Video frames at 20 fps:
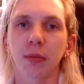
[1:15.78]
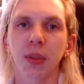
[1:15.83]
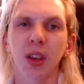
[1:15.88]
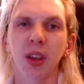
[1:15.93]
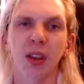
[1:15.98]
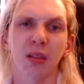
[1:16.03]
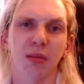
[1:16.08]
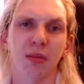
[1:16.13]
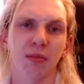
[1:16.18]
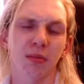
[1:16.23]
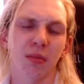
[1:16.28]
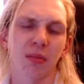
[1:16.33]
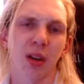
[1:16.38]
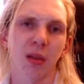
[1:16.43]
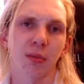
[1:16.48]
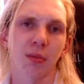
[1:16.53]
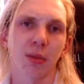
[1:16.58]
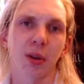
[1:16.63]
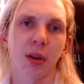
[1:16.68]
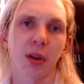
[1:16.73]
Yeah,
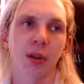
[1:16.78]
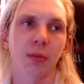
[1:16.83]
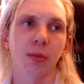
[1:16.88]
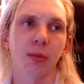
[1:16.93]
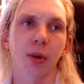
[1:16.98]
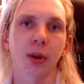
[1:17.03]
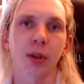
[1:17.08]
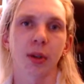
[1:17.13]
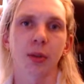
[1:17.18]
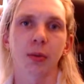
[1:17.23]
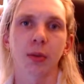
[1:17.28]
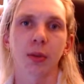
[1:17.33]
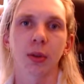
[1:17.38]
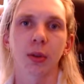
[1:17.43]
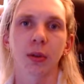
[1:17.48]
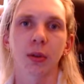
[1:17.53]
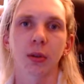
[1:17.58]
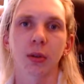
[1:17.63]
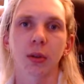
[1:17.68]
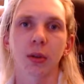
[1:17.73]
I'm pretty impressed with
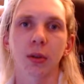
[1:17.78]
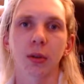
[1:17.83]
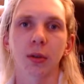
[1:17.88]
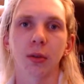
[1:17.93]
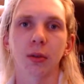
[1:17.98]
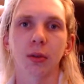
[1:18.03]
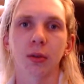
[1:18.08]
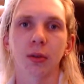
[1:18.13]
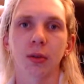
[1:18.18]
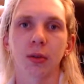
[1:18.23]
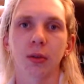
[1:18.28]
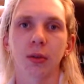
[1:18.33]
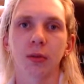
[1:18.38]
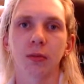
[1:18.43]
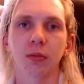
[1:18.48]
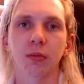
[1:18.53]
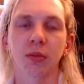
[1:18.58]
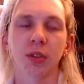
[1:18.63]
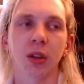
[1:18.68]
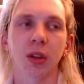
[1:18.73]
it.
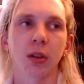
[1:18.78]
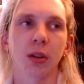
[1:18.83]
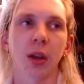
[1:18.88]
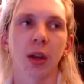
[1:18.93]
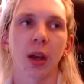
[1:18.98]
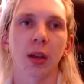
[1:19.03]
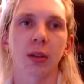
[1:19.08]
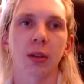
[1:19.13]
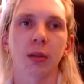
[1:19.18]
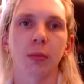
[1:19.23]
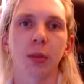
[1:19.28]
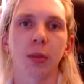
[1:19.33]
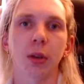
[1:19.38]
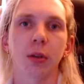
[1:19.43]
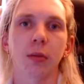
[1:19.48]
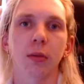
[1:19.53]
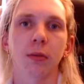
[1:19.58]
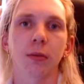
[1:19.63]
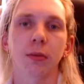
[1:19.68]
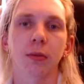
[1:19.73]
Zelda has a bit
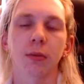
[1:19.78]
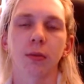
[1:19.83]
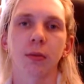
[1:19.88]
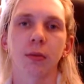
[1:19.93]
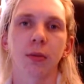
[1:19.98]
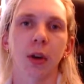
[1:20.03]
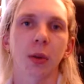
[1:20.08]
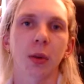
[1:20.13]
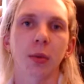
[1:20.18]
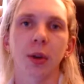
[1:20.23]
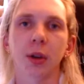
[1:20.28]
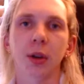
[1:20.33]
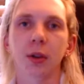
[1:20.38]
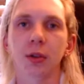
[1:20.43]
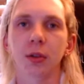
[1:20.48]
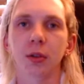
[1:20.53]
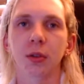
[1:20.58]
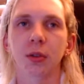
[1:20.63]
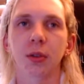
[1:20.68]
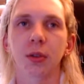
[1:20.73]
of frame rate
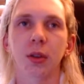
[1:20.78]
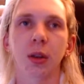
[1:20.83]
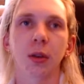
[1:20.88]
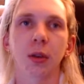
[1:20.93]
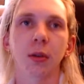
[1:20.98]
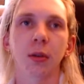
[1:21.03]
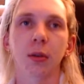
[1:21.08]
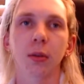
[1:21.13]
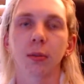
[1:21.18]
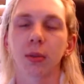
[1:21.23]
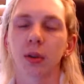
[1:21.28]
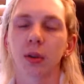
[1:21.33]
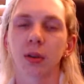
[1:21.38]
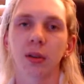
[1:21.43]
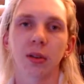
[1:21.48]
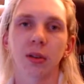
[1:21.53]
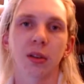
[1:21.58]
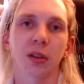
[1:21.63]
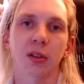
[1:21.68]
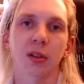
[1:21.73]
issues there, but
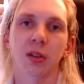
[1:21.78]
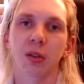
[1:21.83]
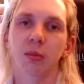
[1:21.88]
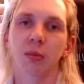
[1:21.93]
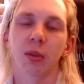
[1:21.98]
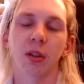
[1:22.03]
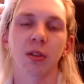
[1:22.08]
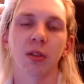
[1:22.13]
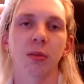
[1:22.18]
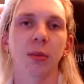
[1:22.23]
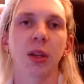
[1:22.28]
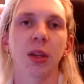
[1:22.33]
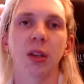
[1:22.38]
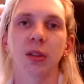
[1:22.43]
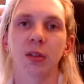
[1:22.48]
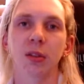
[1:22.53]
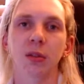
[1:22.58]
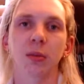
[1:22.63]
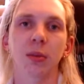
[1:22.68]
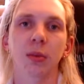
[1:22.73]
it doesn't bother me
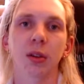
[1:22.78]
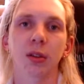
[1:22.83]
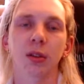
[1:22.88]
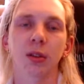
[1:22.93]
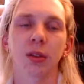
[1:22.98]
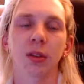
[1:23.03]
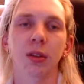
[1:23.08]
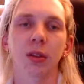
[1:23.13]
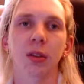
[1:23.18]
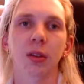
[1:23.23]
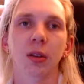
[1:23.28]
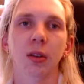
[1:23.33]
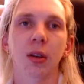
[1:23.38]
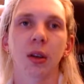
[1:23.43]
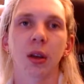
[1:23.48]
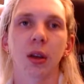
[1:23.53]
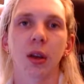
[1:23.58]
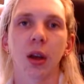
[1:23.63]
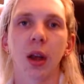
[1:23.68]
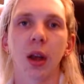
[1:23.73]
too much.
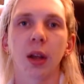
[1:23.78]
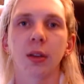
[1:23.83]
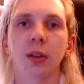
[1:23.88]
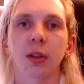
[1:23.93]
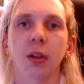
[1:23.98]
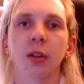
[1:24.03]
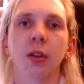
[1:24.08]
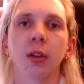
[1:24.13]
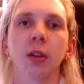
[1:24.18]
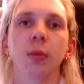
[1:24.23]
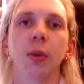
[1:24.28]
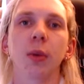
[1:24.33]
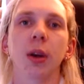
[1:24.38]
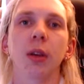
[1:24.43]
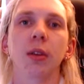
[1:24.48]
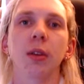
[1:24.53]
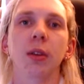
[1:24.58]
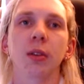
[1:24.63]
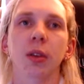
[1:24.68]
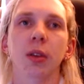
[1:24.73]
It's only
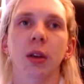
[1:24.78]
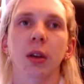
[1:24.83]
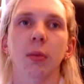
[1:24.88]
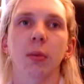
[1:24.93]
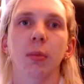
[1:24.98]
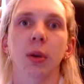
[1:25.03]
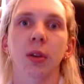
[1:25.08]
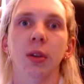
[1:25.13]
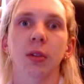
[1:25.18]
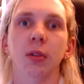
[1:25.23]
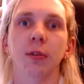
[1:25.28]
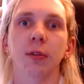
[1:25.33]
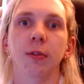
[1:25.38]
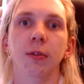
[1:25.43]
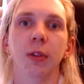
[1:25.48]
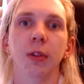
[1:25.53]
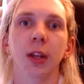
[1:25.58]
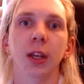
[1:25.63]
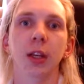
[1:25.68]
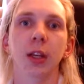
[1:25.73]
where there's like a bunch of
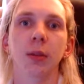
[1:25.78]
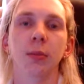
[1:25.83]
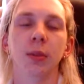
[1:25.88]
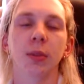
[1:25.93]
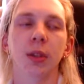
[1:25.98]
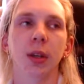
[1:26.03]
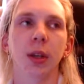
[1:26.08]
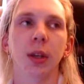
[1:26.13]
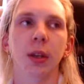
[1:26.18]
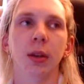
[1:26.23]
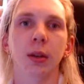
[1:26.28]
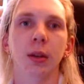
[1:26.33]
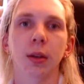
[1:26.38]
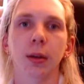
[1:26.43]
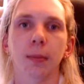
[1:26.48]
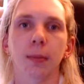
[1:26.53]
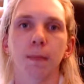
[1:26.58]
flames and